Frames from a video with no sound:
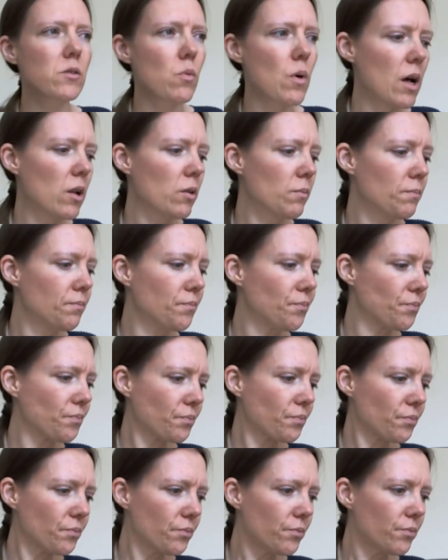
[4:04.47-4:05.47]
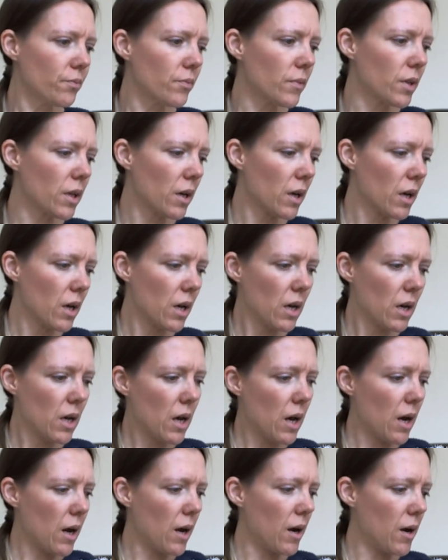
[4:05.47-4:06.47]
as well.
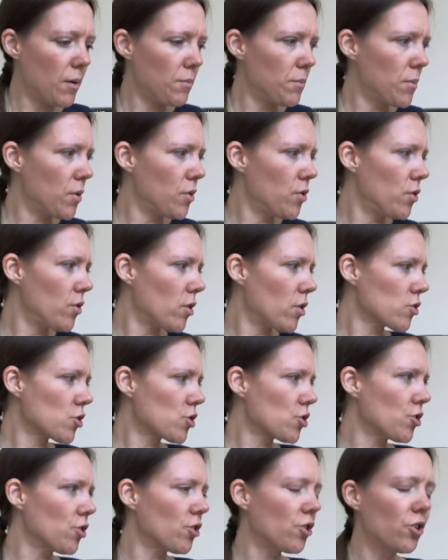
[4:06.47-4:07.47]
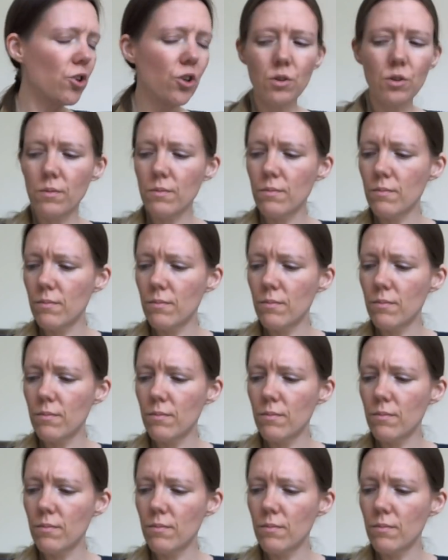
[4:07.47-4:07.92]
Not sure